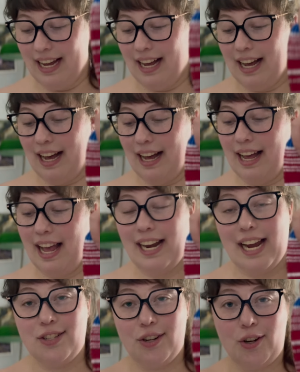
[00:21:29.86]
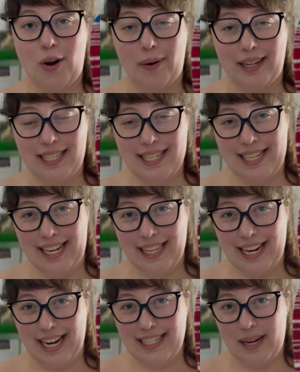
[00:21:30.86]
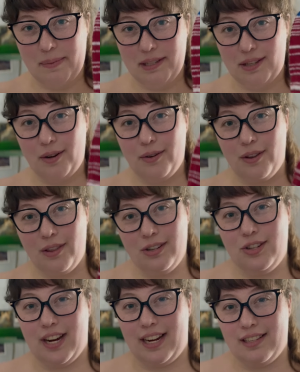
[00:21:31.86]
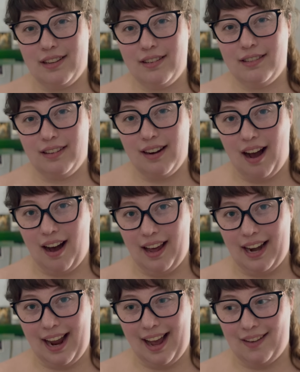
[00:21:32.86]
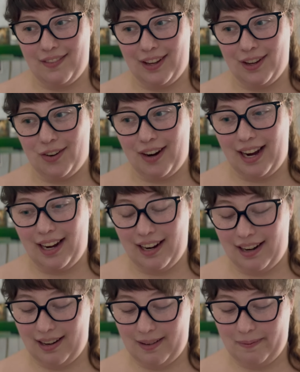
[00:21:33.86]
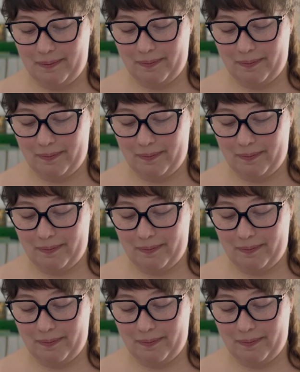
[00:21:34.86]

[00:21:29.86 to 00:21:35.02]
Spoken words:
And as you're going to see in the next episode, the Jays are not having a great year.